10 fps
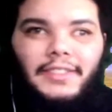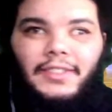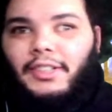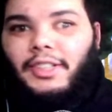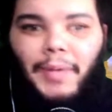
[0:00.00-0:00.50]

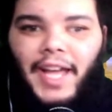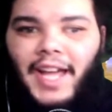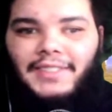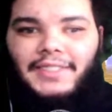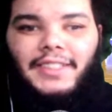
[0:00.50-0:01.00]
good
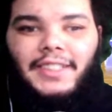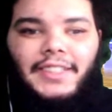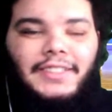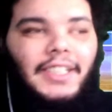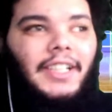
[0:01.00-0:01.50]
passes and his
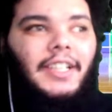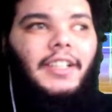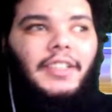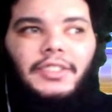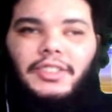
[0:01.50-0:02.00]

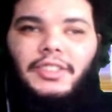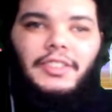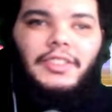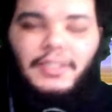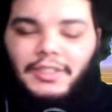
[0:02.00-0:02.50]

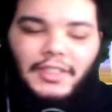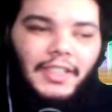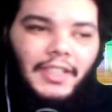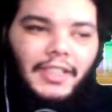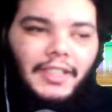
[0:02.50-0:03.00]

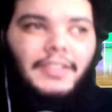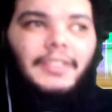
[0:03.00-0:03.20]
silky